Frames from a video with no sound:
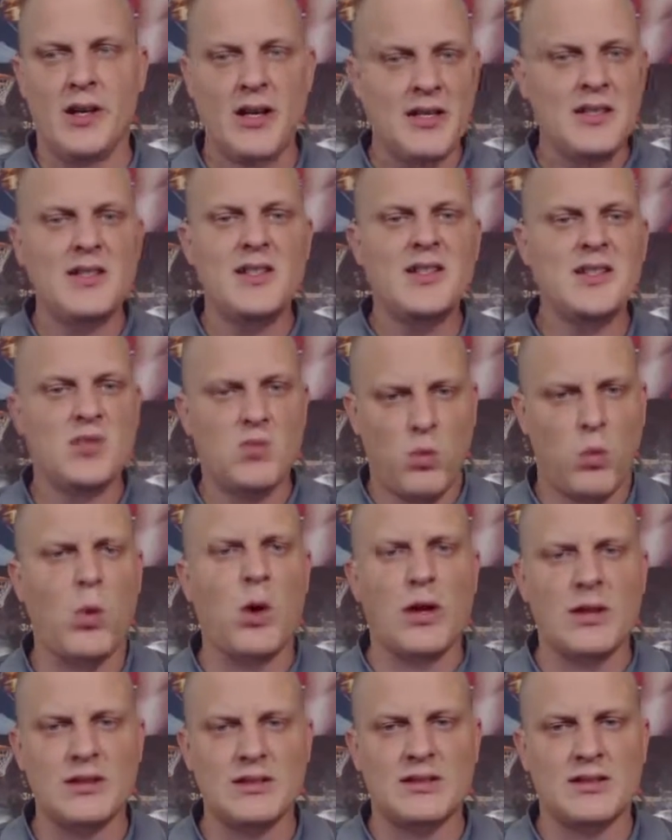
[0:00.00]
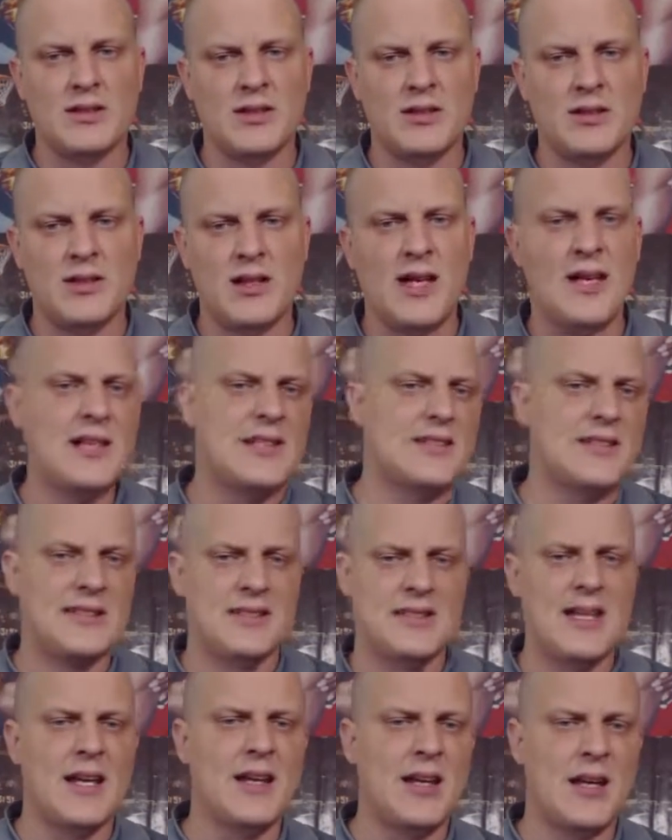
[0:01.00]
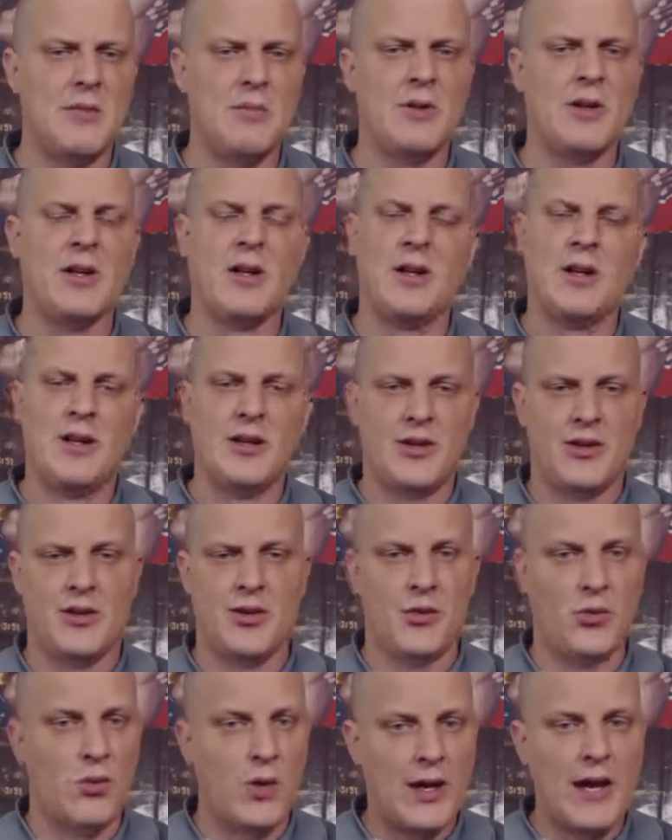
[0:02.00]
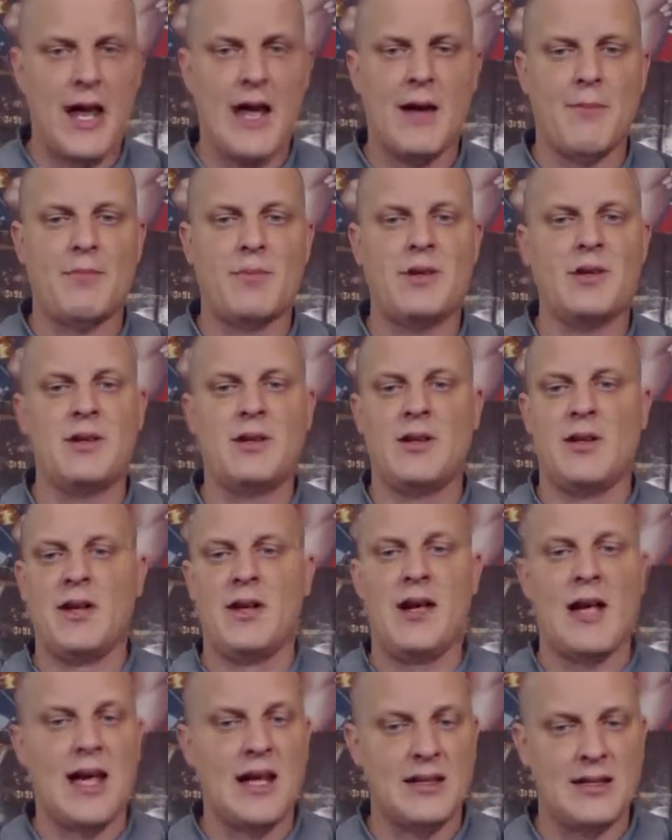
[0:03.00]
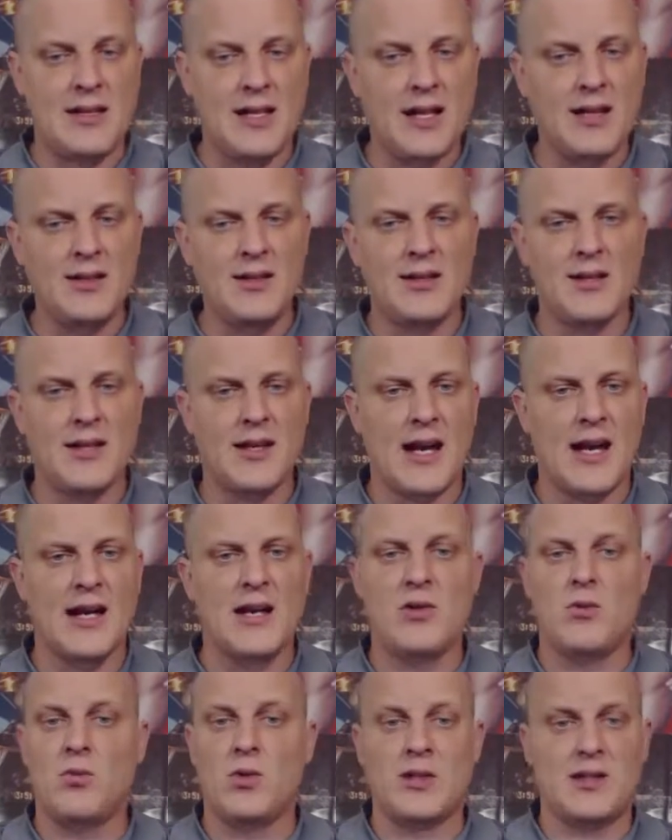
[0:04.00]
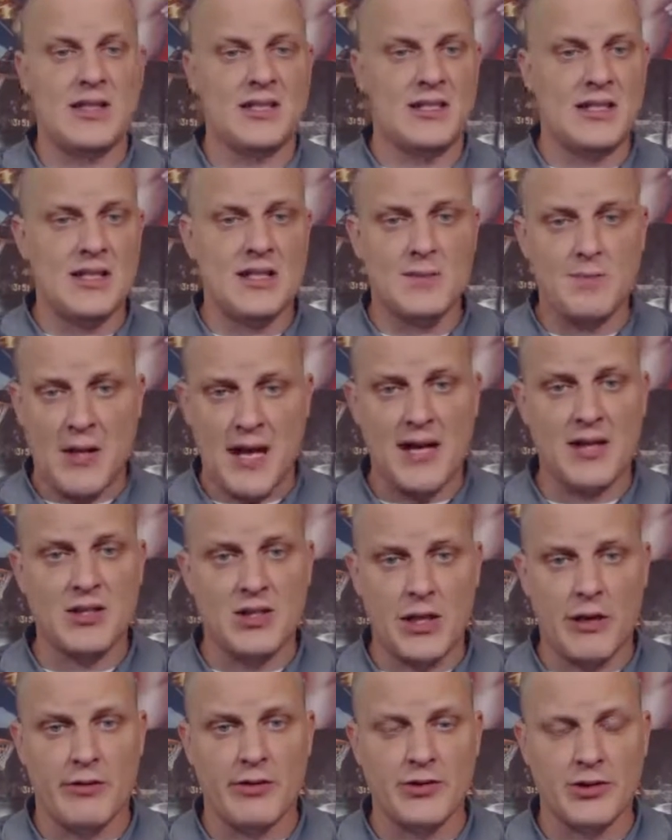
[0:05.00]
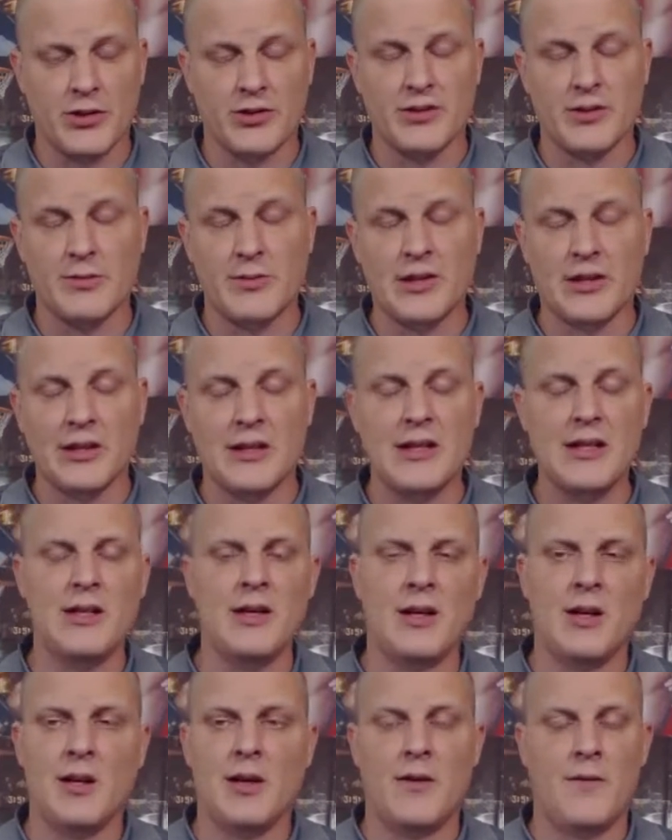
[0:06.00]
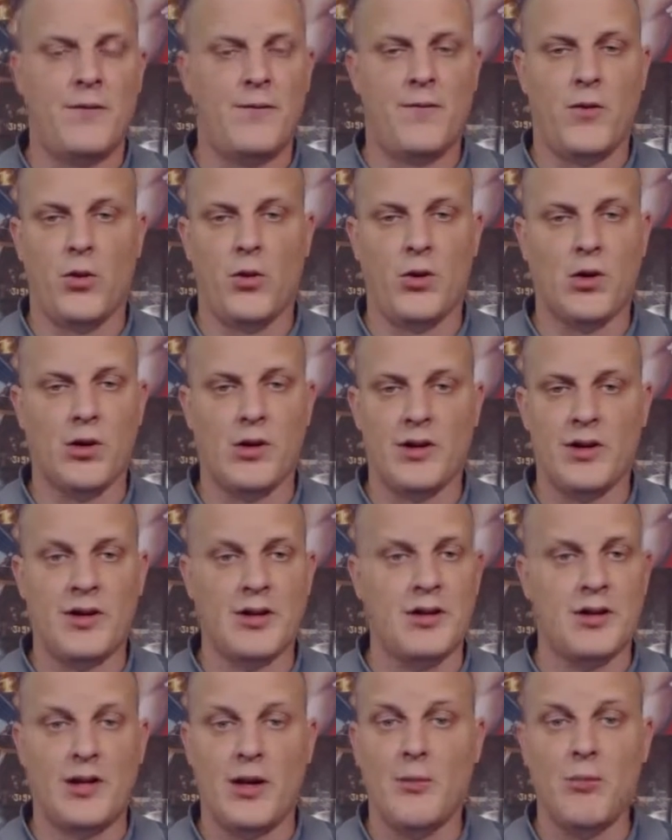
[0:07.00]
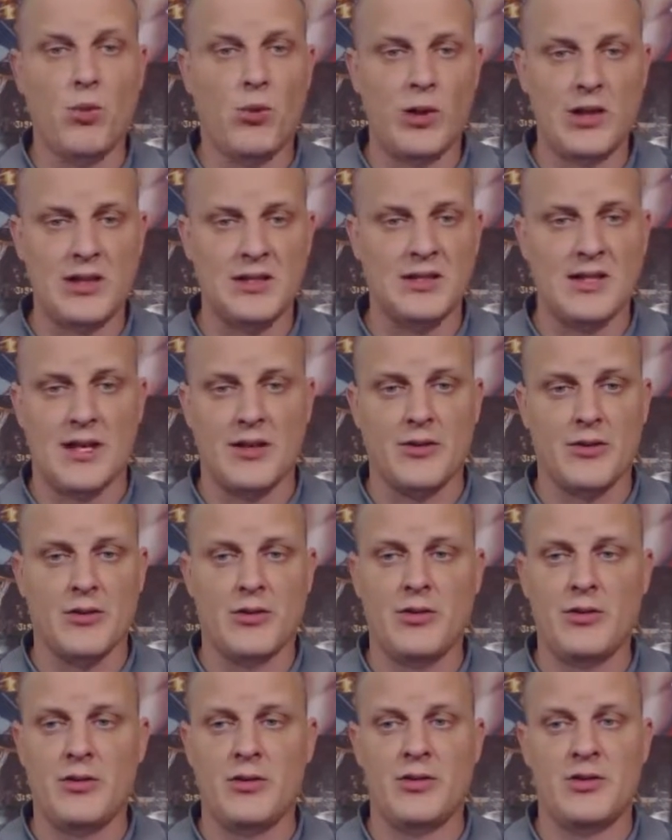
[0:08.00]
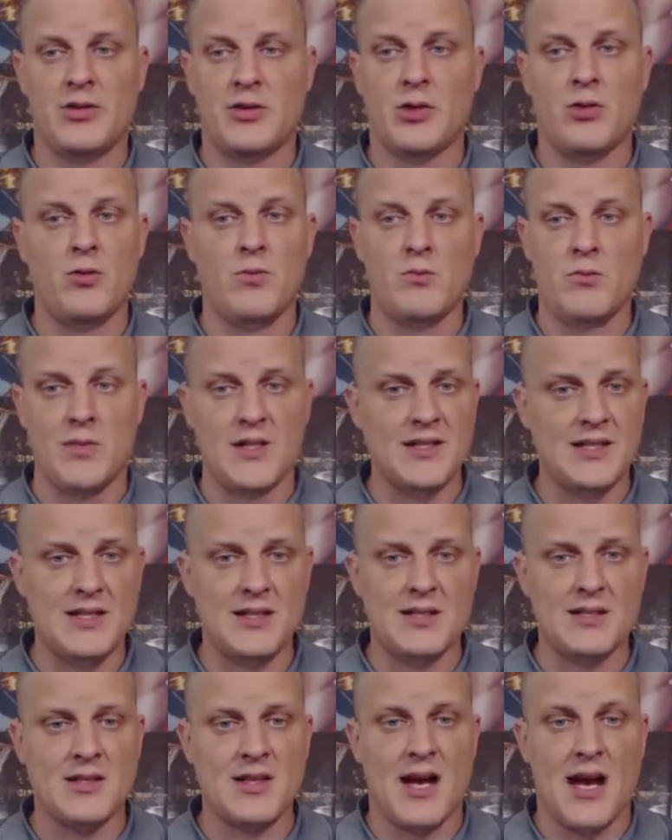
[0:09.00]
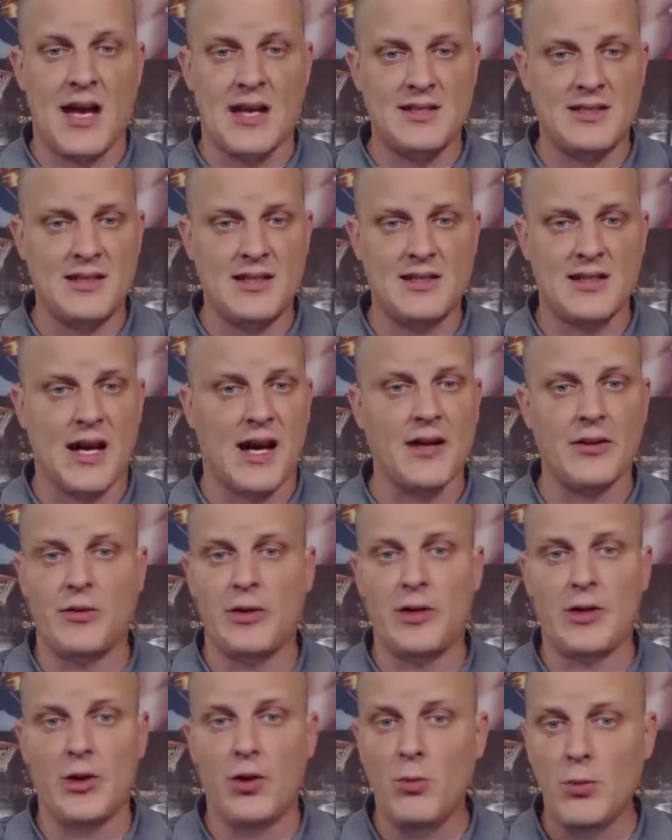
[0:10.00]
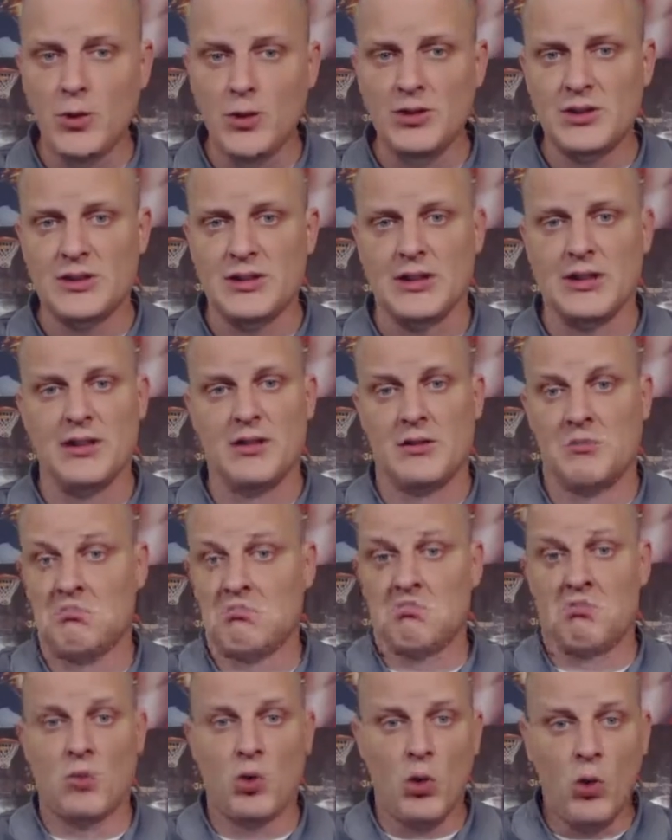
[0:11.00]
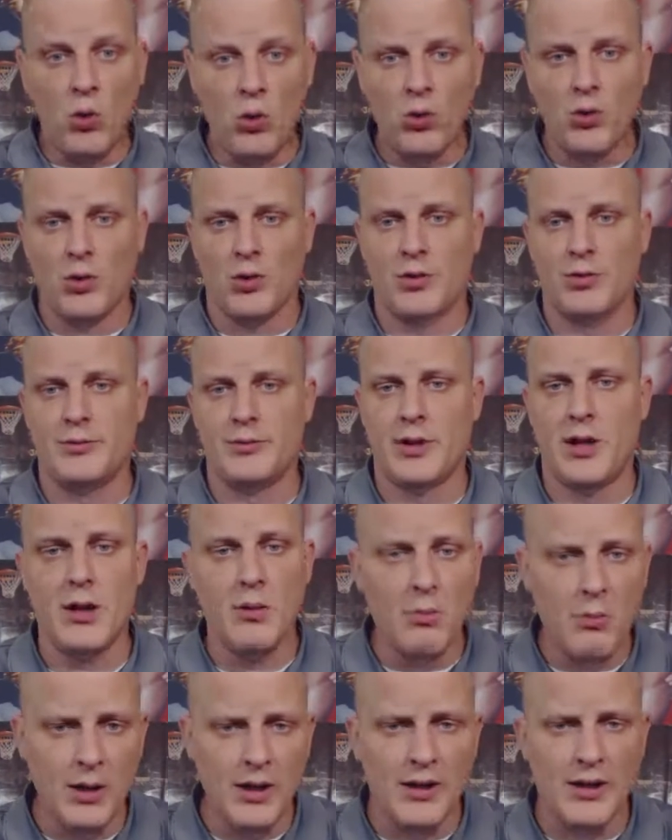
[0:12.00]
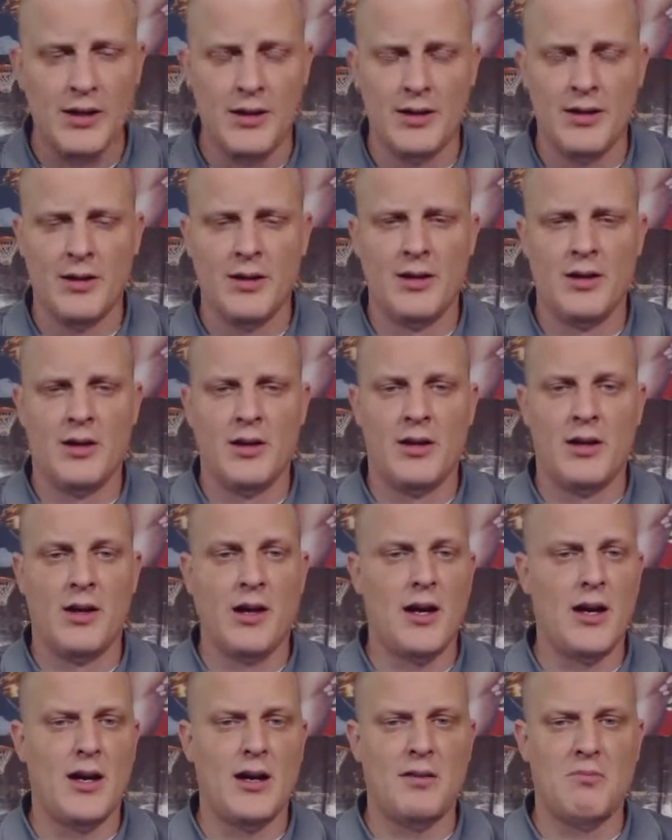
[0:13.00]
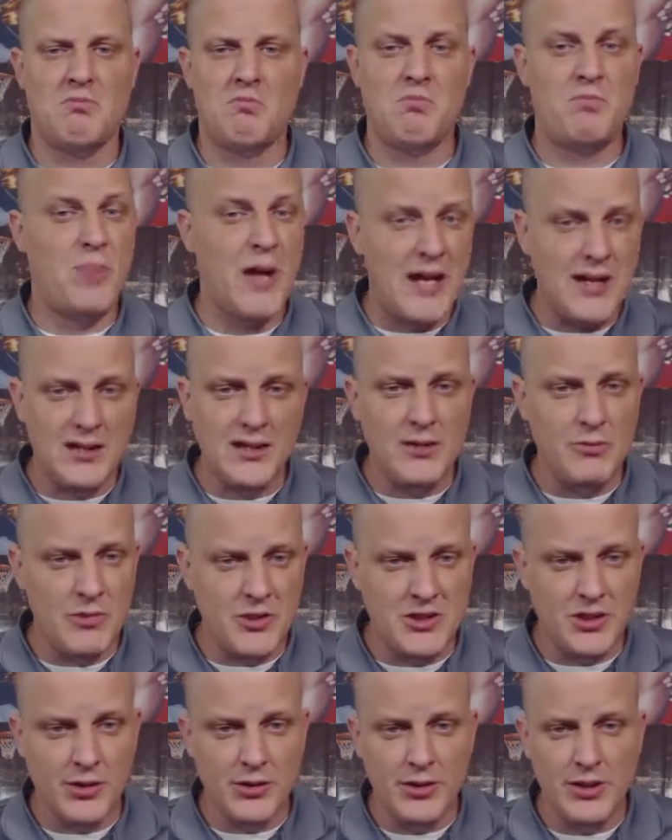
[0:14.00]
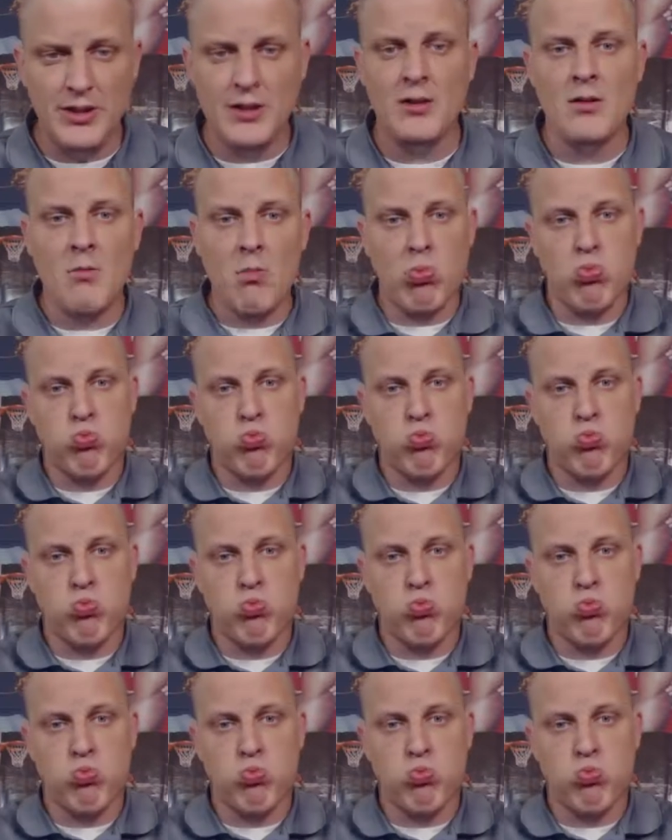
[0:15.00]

And this was. And it's set up, you know, what happened at the end of the night with the six-pack challenge ultimately for the number one contender to Miz's IC title at No Mercy. Cool. All right. Bayley returning,